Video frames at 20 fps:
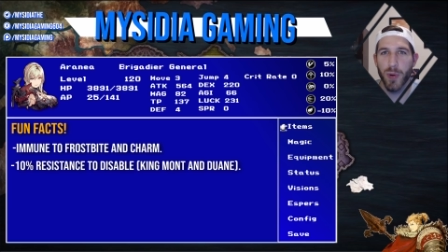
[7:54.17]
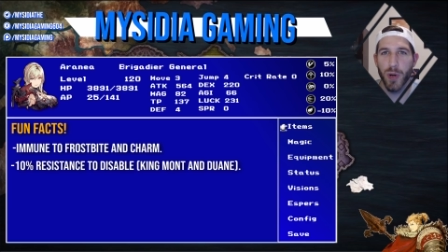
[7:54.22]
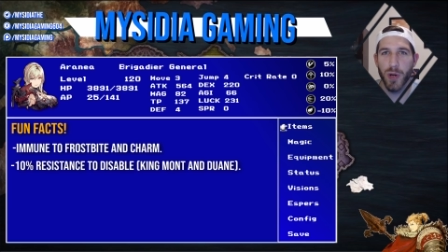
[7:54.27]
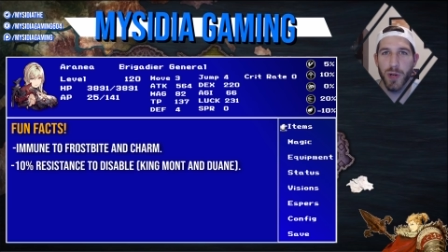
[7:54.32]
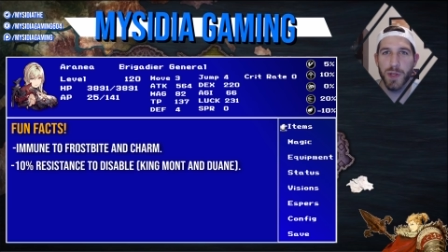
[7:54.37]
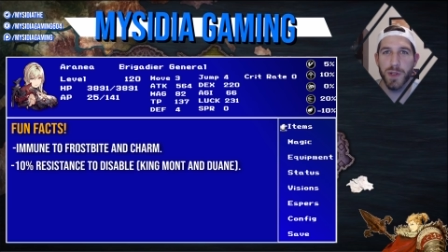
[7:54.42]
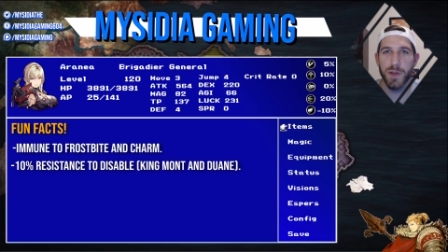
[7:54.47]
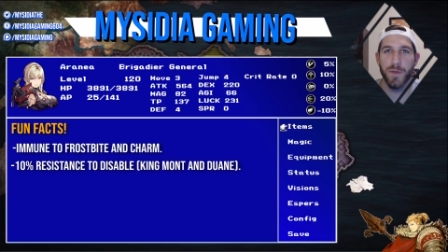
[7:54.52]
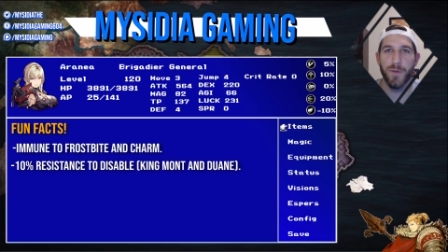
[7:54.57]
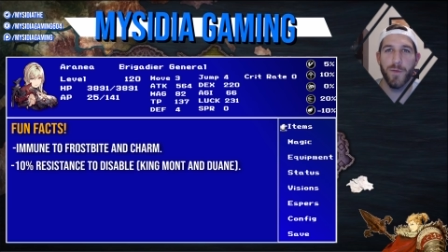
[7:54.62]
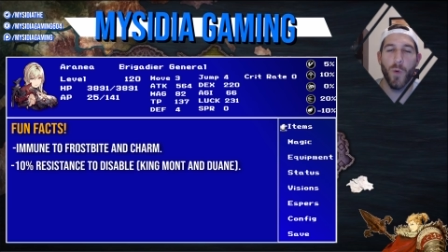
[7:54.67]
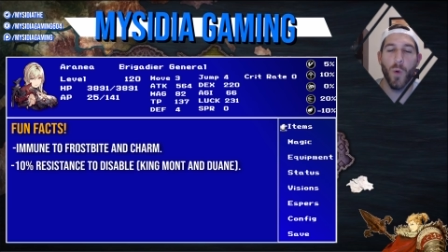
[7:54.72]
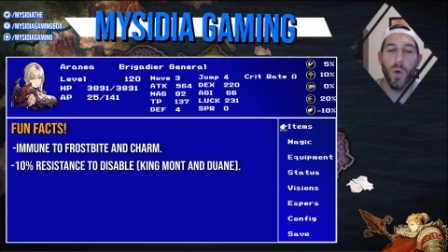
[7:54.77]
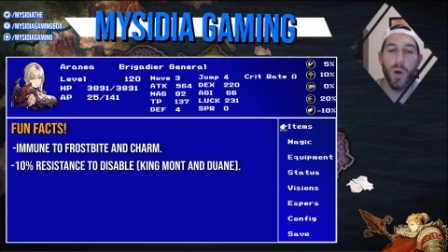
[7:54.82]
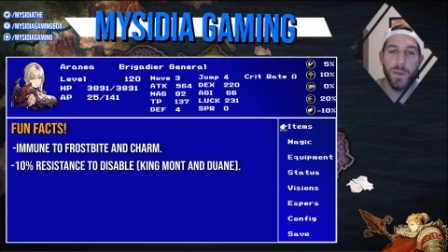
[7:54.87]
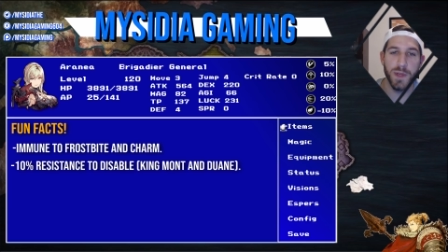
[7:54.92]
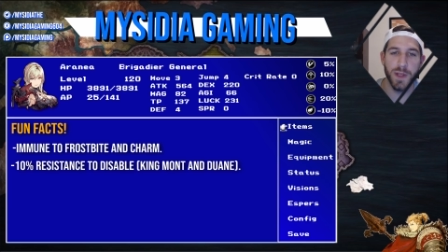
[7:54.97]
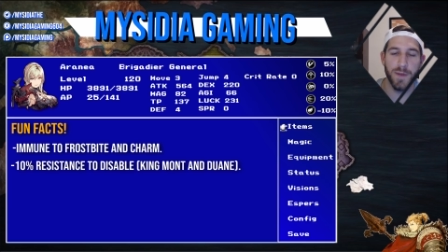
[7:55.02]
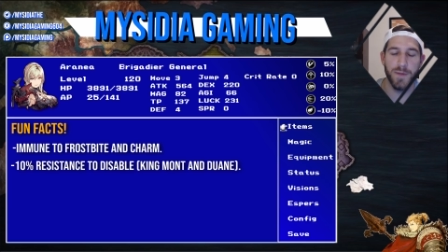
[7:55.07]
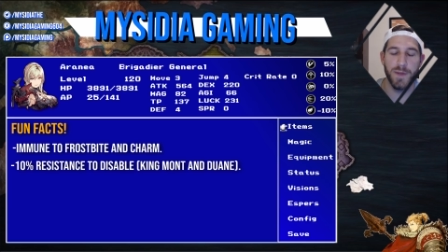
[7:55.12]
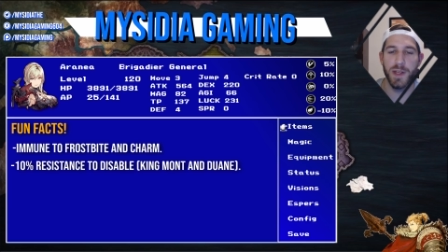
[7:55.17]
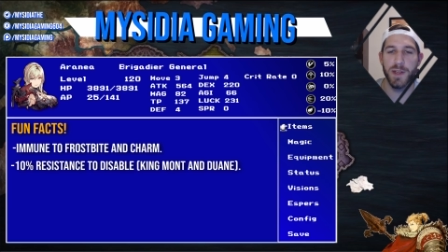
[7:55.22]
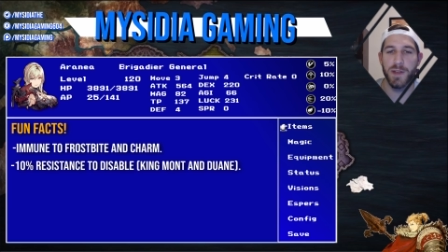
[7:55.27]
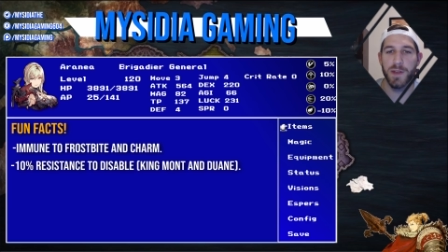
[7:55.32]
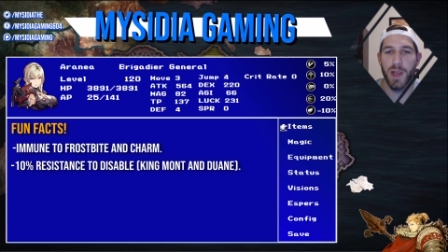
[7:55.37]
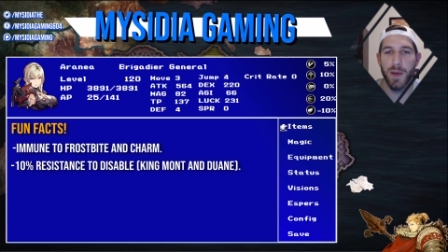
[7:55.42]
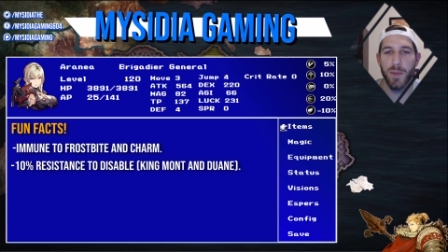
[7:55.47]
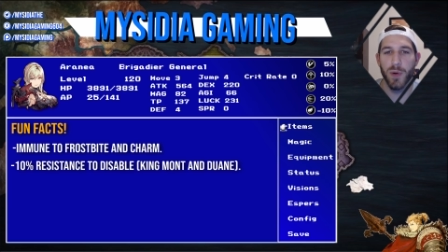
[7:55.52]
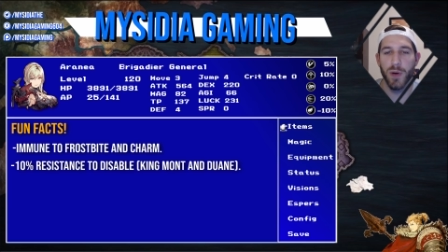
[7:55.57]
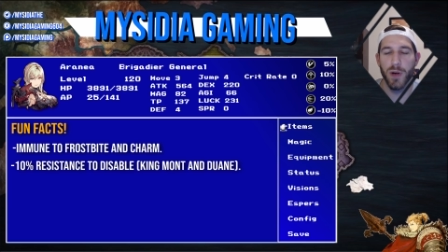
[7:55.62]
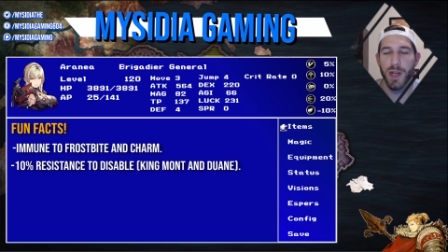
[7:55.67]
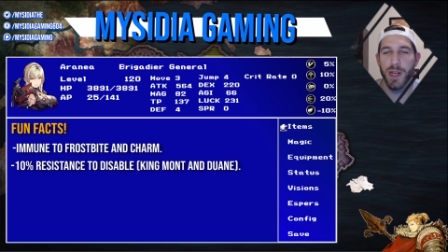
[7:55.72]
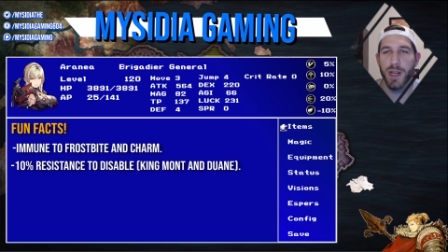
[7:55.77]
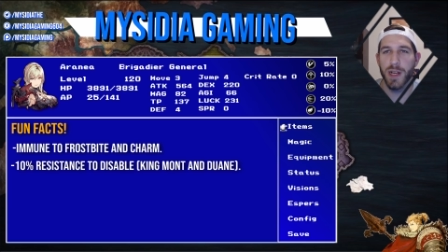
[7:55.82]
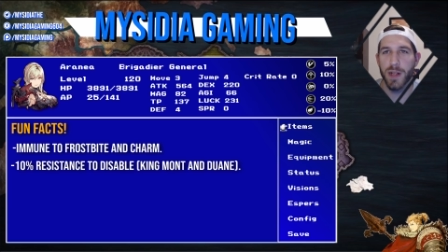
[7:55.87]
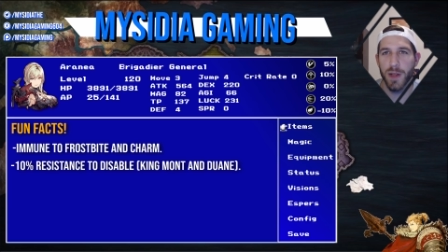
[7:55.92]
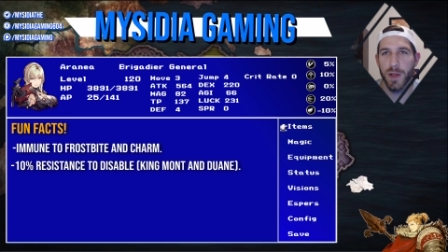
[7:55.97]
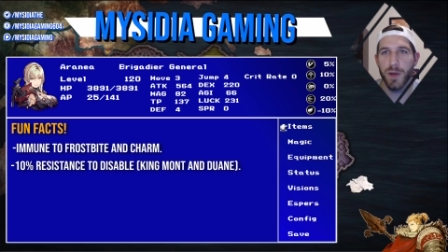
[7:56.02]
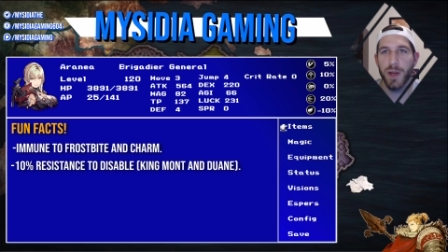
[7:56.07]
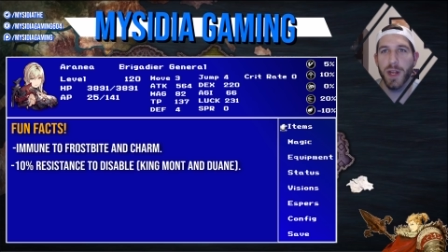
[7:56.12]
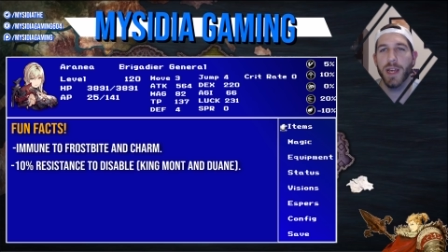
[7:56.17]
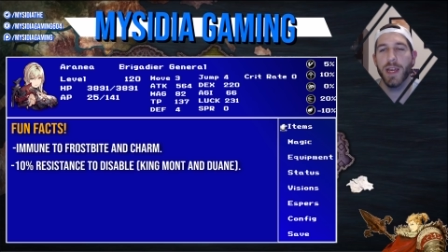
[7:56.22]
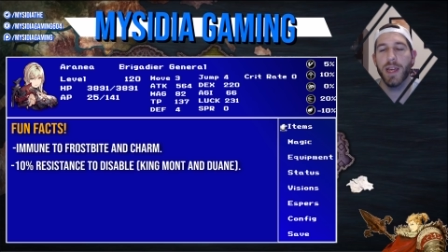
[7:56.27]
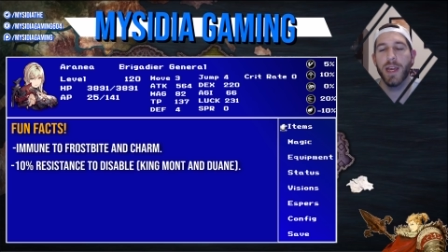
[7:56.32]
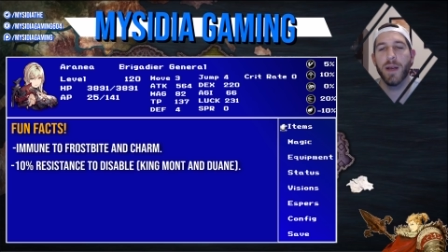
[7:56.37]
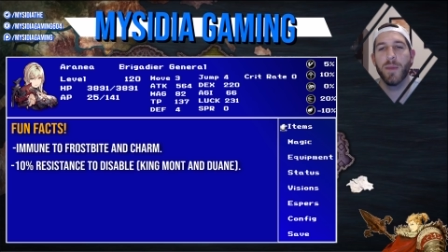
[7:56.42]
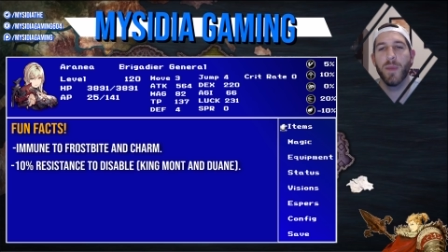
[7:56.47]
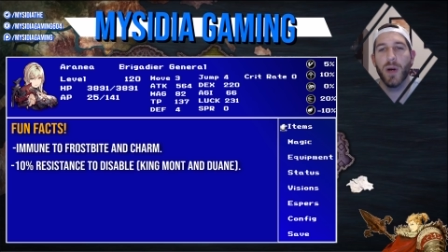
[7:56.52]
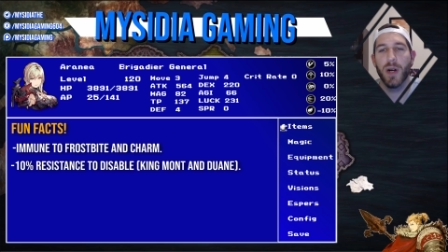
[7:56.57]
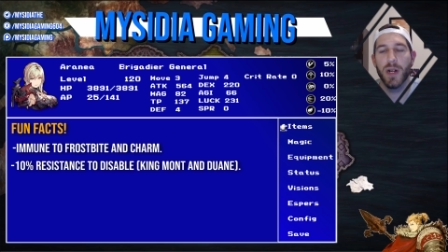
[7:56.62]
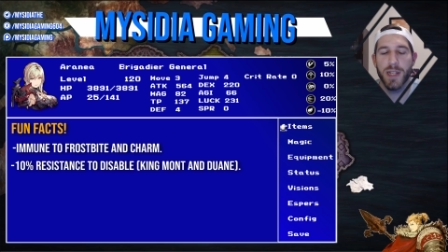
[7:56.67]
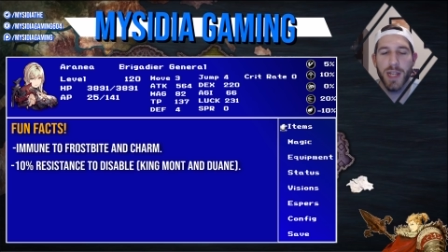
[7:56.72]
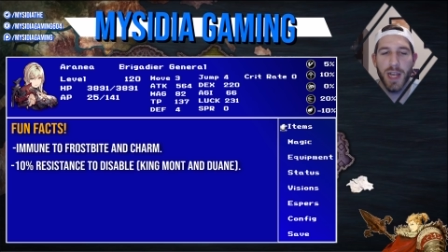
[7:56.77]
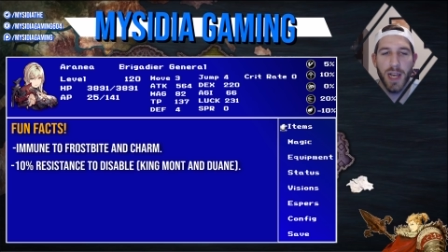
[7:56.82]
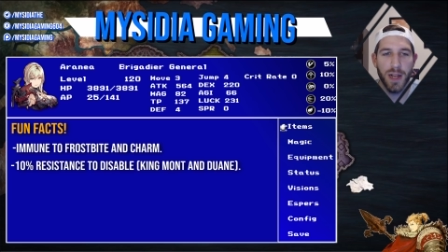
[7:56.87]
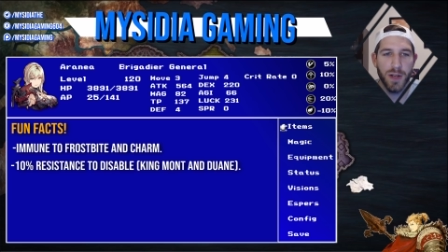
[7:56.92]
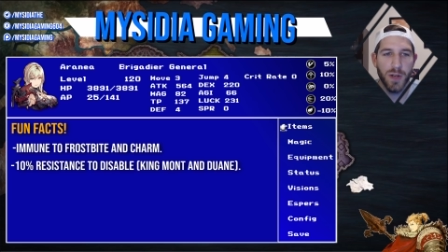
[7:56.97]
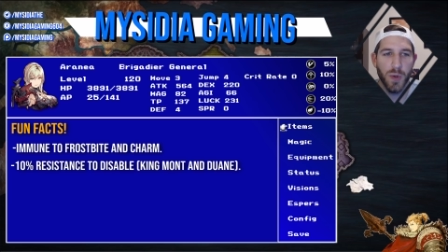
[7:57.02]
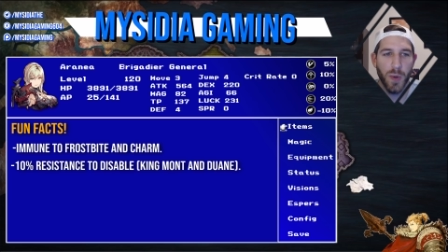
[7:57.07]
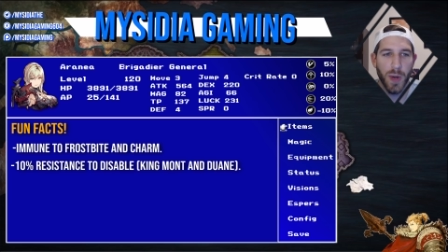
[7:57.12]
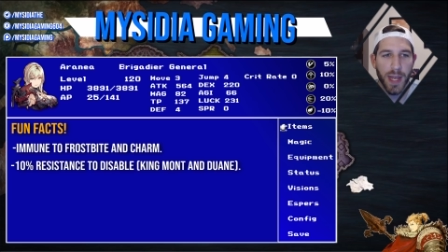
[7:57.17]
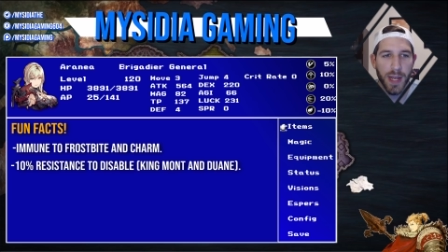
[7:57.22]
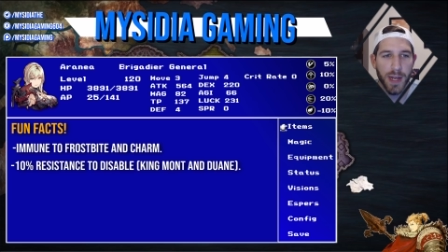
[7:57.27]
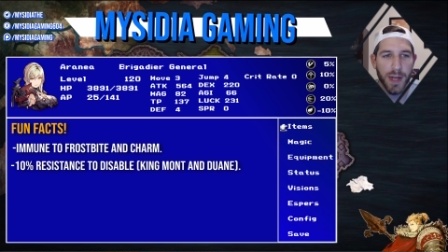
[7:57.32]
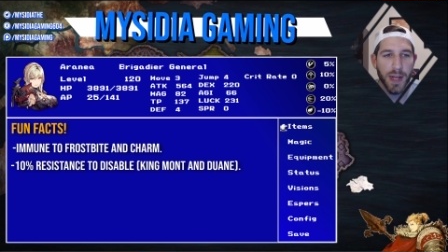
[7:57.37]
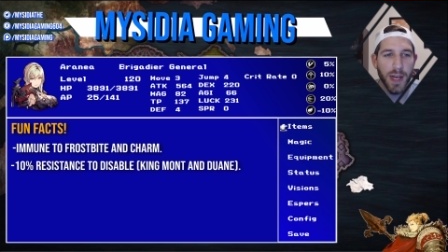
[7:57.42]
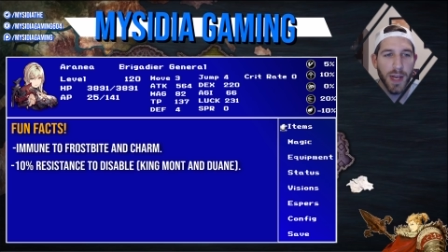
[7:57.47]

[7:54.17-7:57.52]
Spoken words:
burst forms of Disable, including King Want and Dwayne.